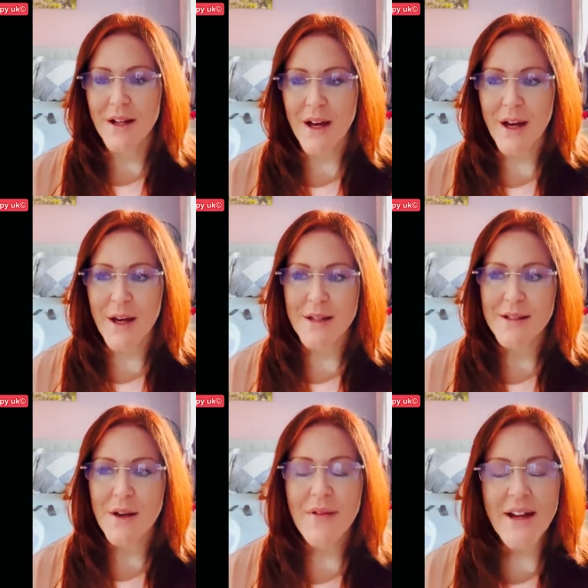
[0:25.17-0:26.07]
Uh,
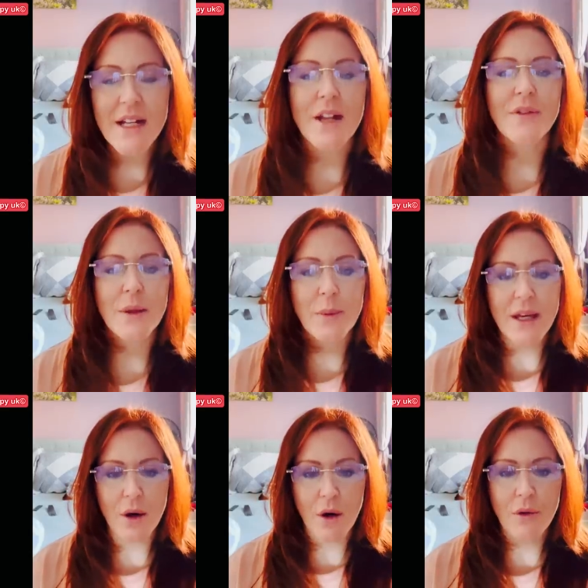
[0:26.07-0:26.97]
so I've had a lovely
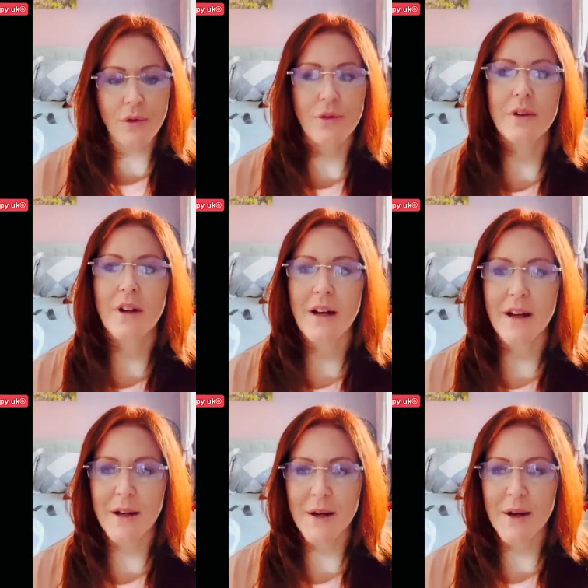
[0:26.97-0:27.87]
week off.
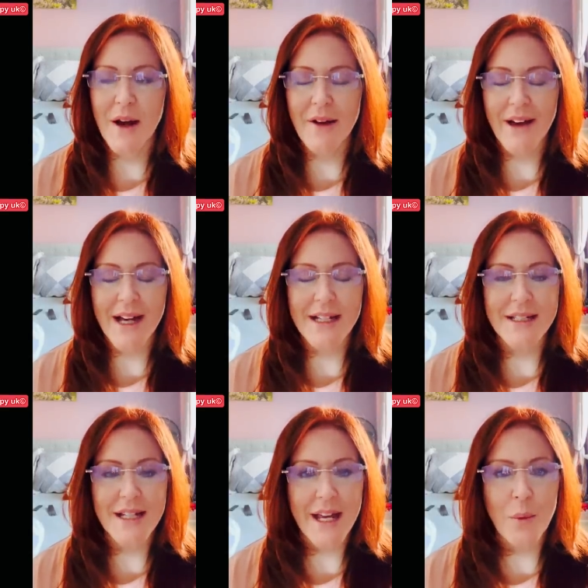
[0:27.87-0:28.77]
Uh, I've
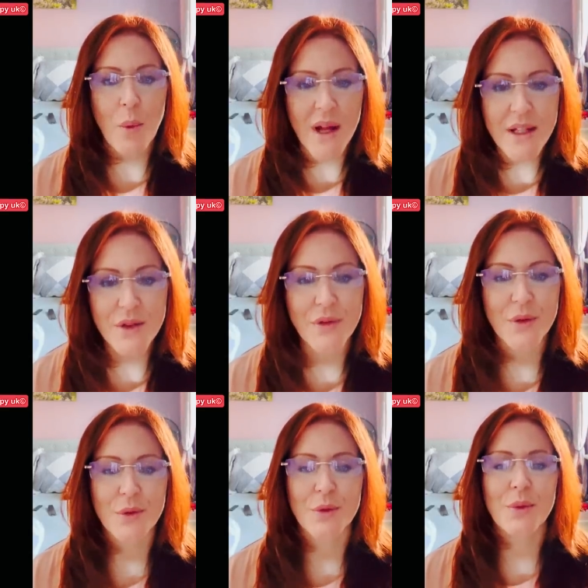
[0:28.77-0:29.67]
had a
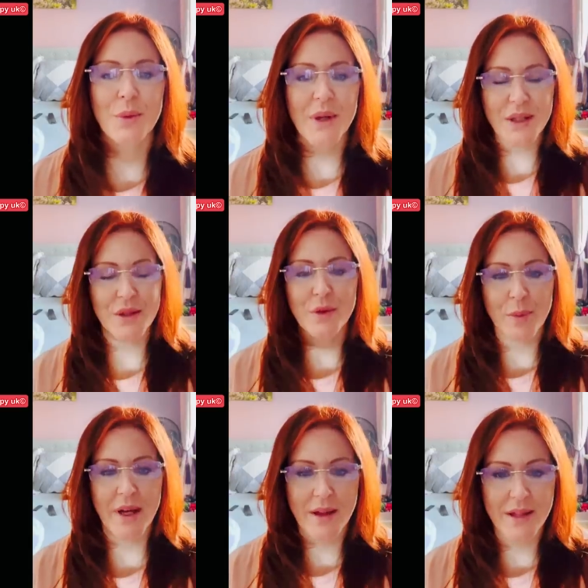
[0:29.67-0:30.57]
wonderful, wonderful
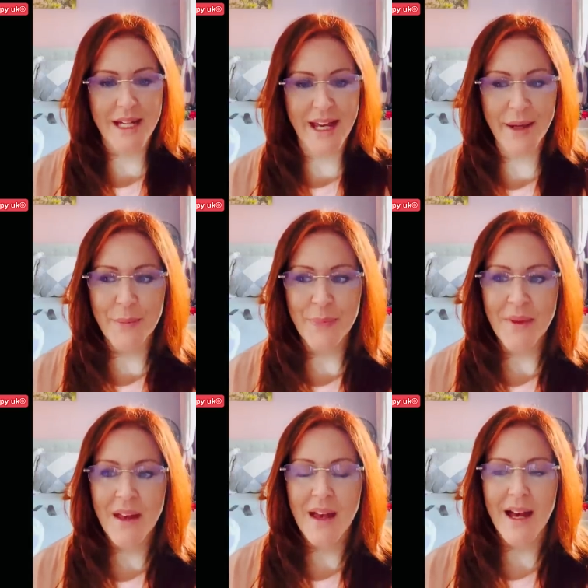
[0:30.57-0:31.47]
birthday,
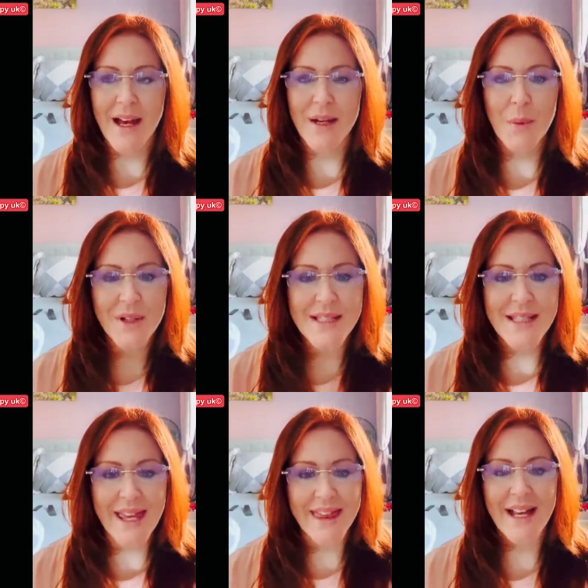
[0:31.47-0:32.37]
and I want to
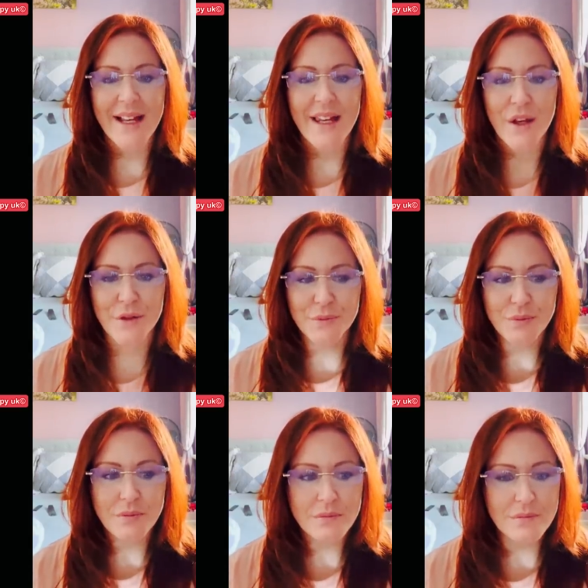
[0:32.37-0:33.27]
say thank you
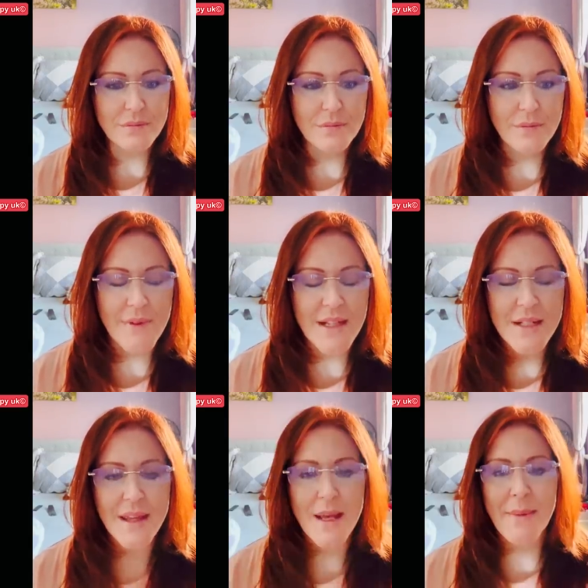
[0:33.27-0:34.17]

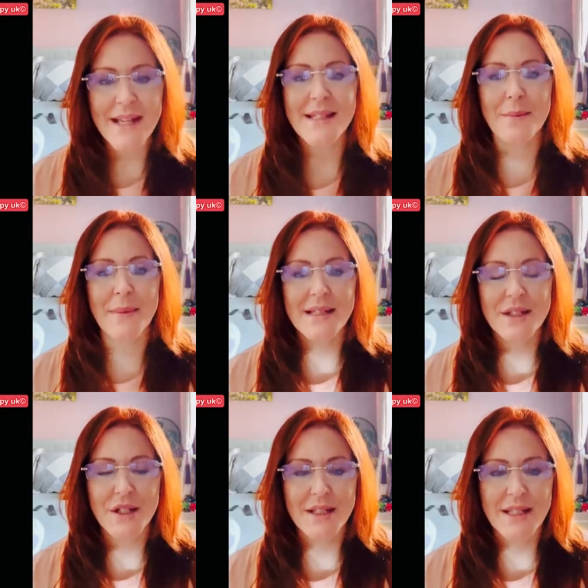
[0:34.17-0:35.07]
to the amazing
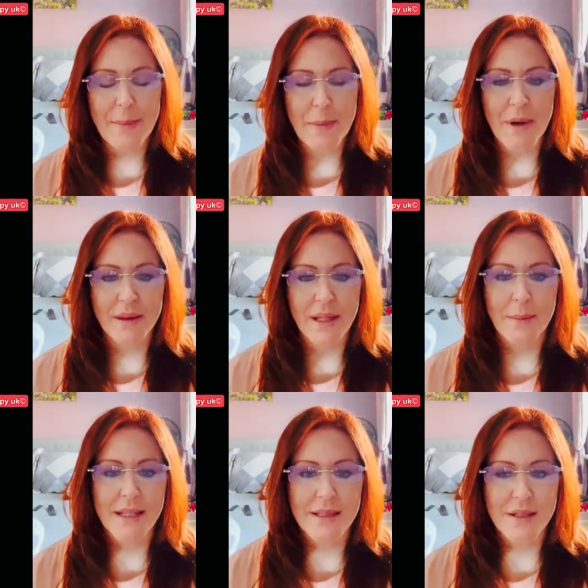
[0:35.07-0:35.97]
messages, happy birthday
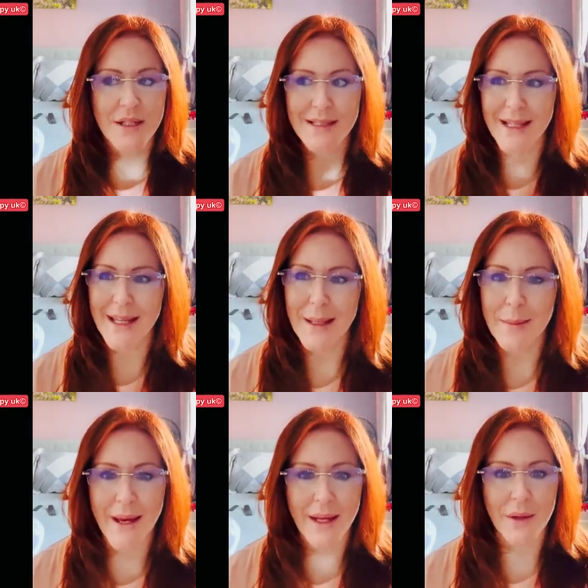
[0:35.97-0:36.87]
messages, the
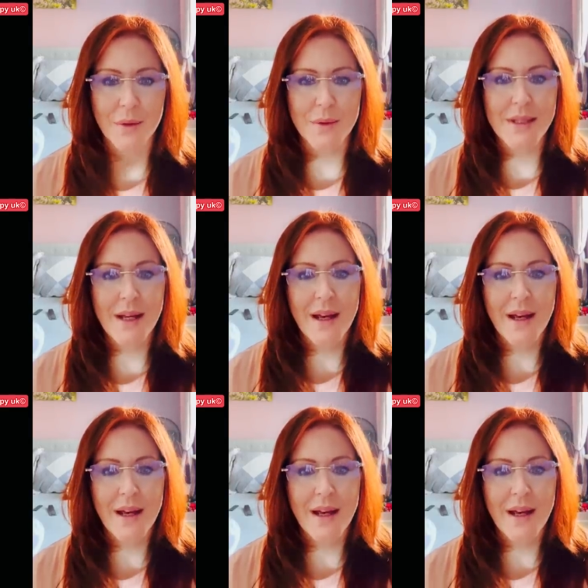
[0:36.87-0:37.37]
emails,